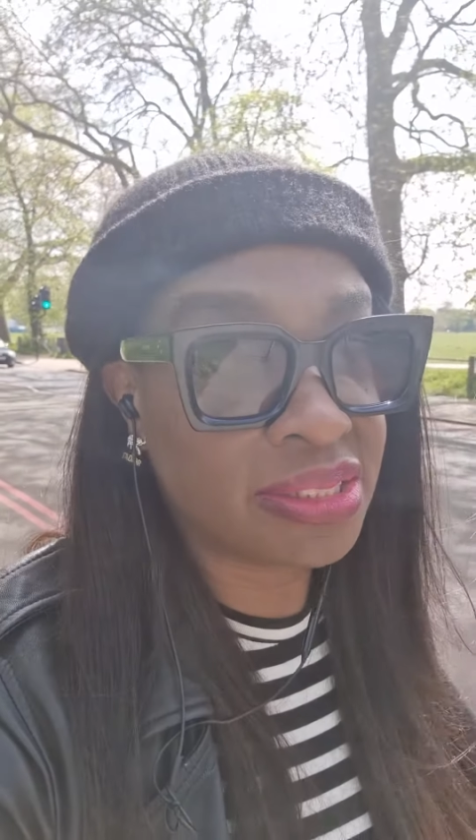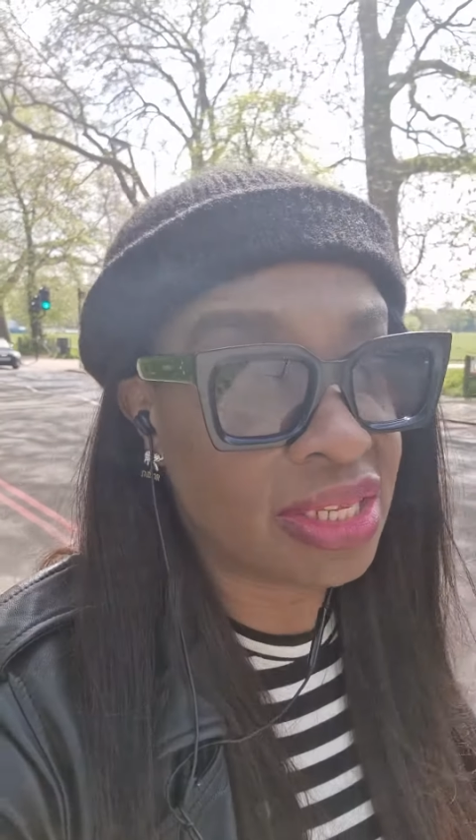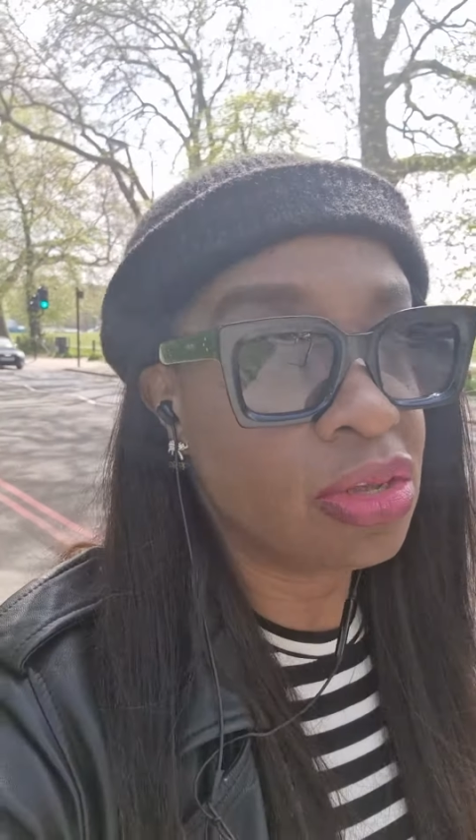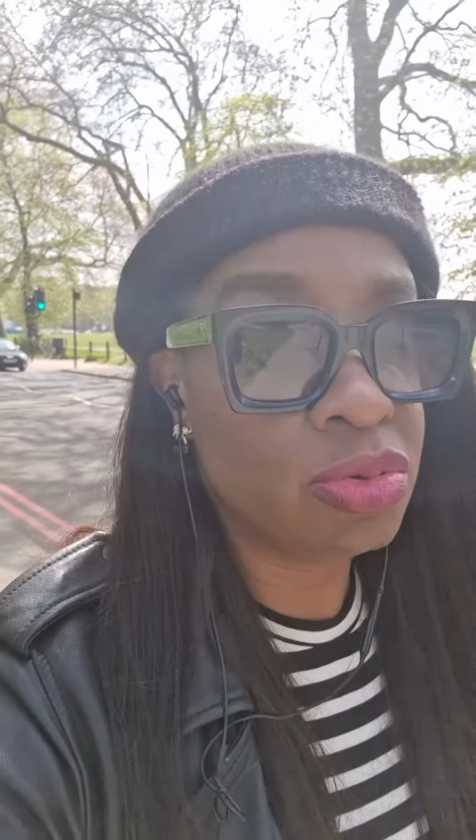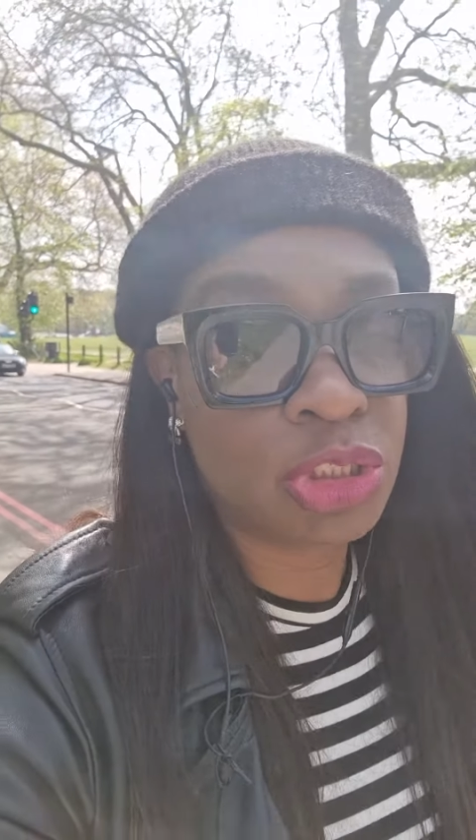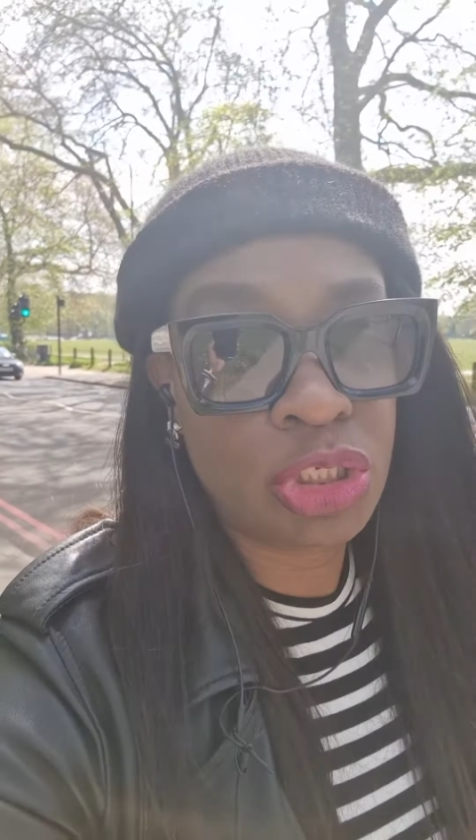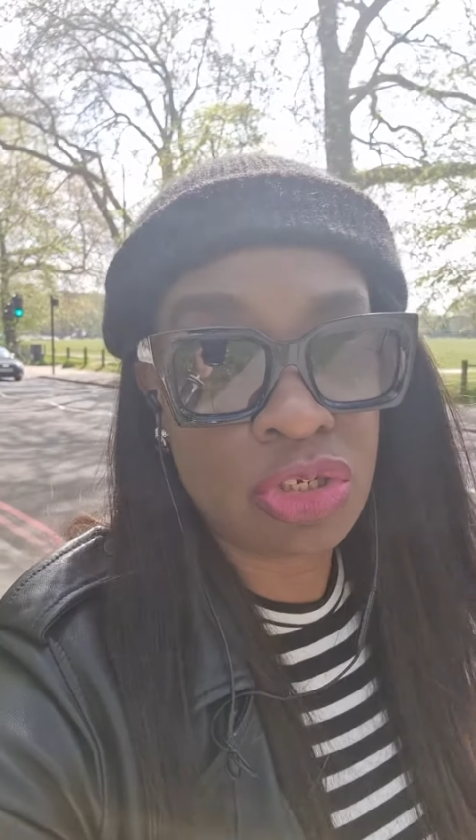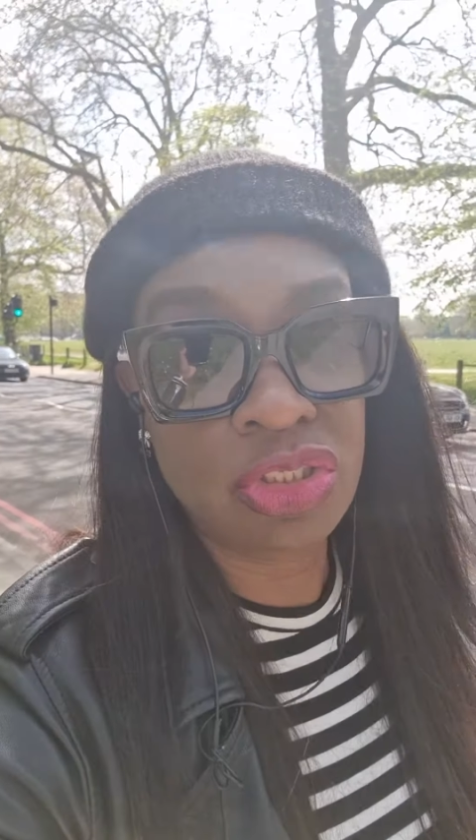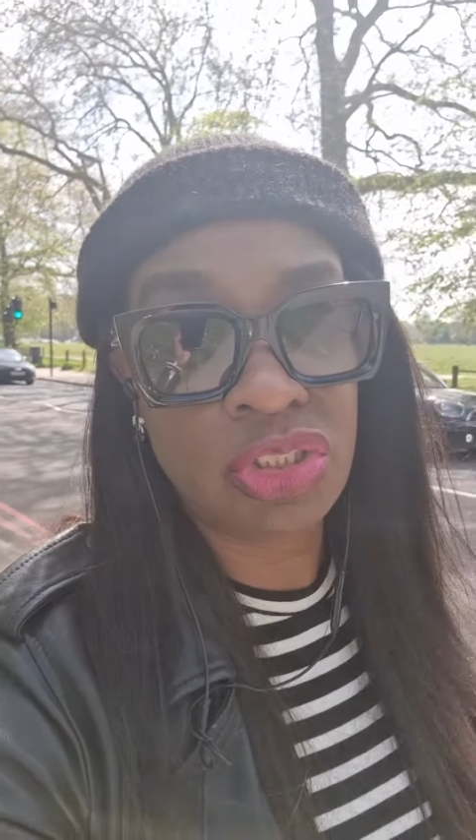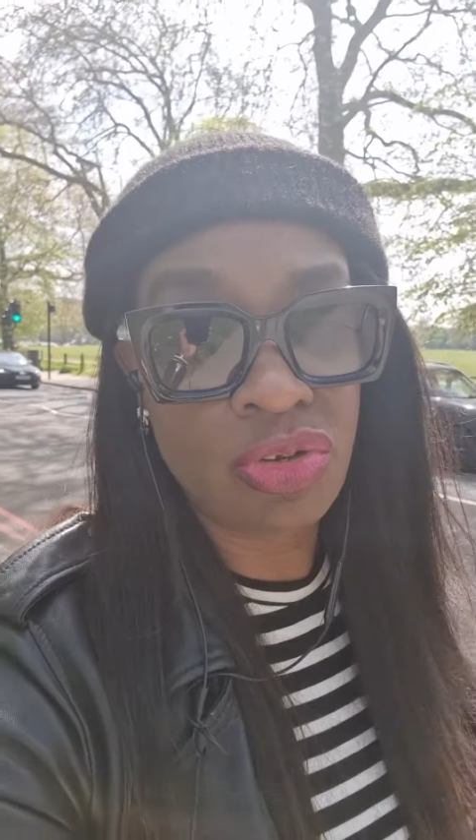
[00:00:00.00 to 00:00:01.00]
that you wish you
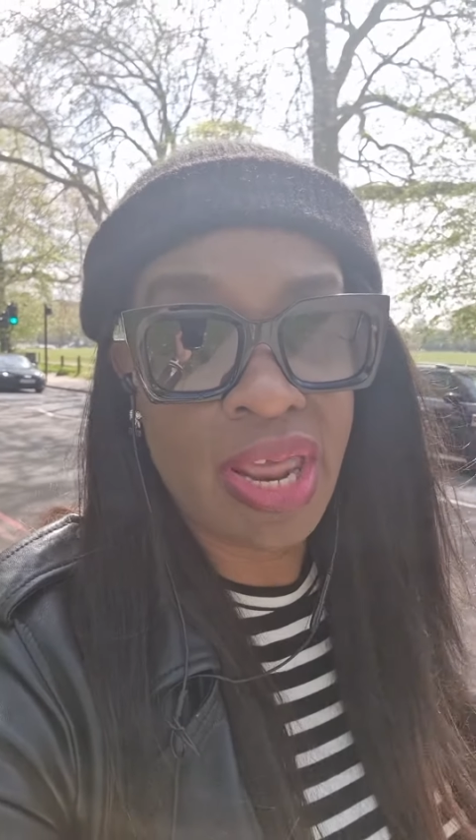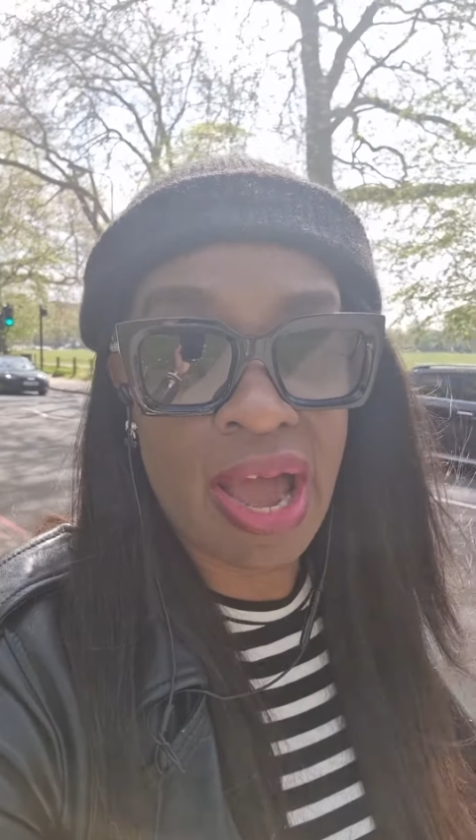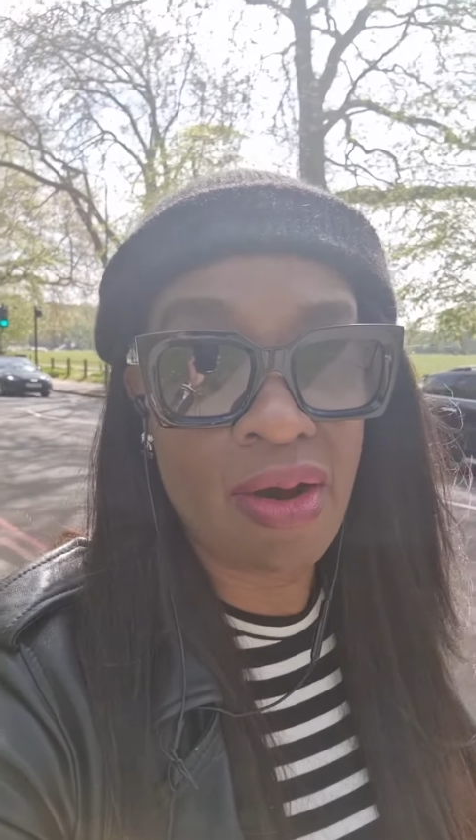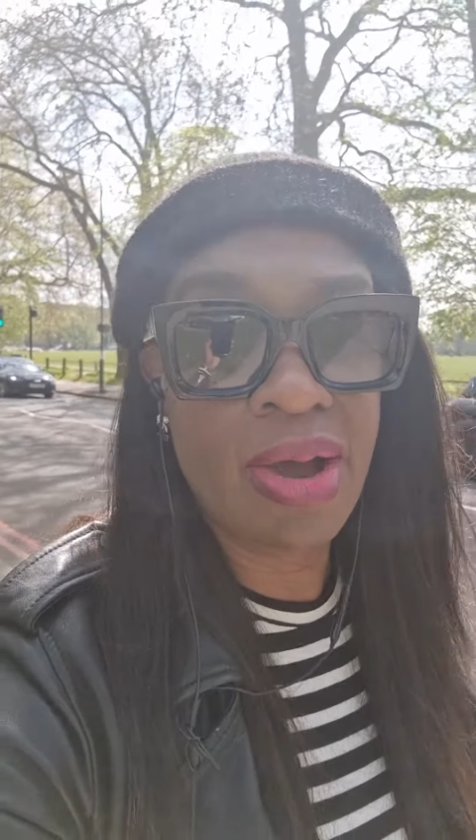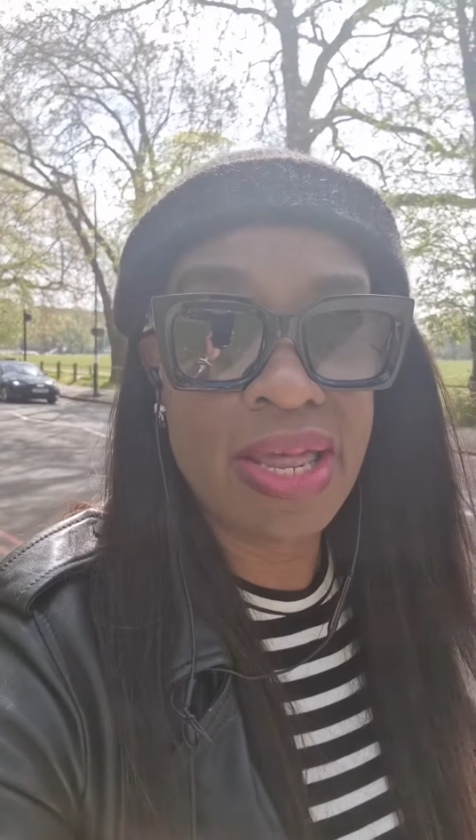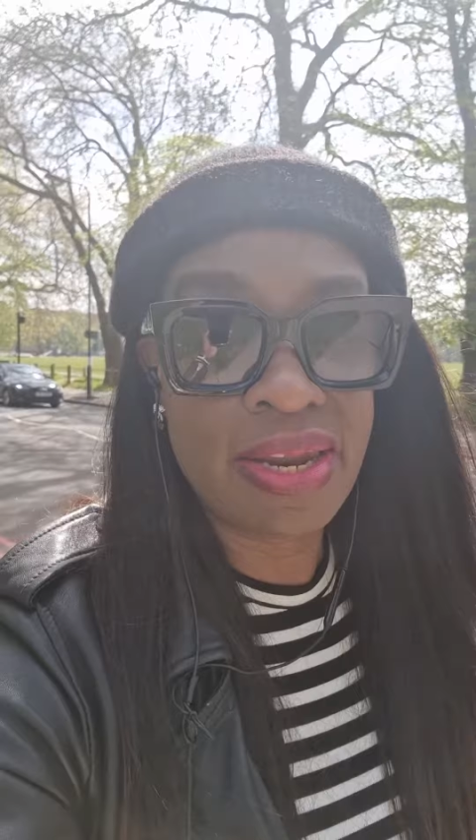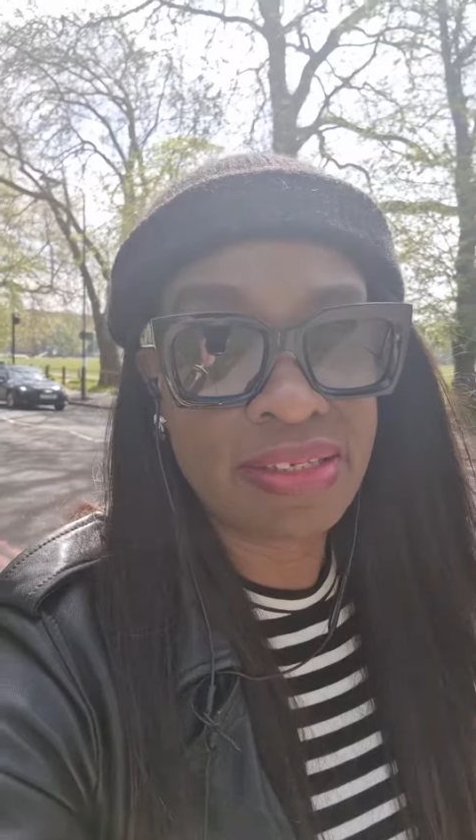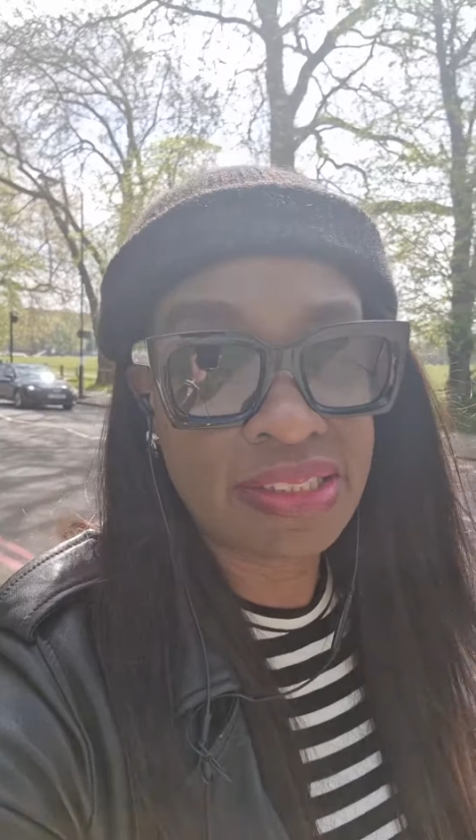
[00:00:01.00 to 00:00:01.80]
could do now, and there's